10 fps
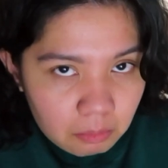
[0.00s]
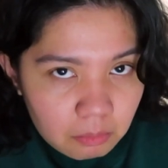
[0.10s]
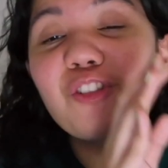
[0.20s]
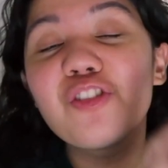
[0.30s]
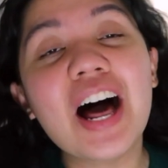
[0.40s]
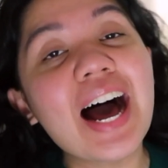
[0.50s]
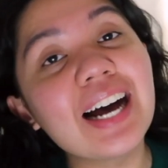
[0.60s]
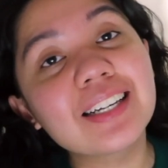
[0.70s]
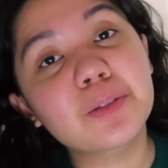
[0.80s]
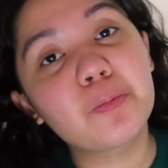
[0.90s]

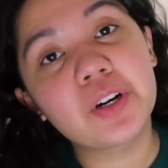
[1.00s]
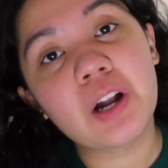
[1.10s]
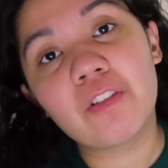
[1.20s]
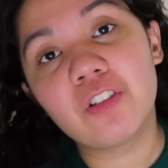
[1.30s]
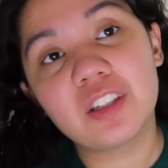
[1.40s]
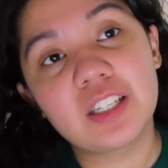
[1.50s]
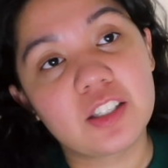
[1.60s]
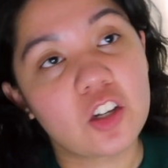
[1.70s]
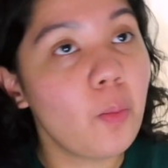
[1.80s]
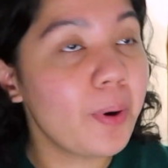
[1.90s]
Last but not the
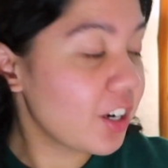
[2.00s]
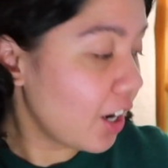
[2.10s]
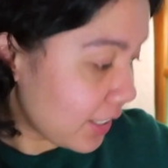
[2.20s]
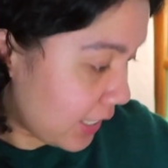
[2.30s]
least, oh my god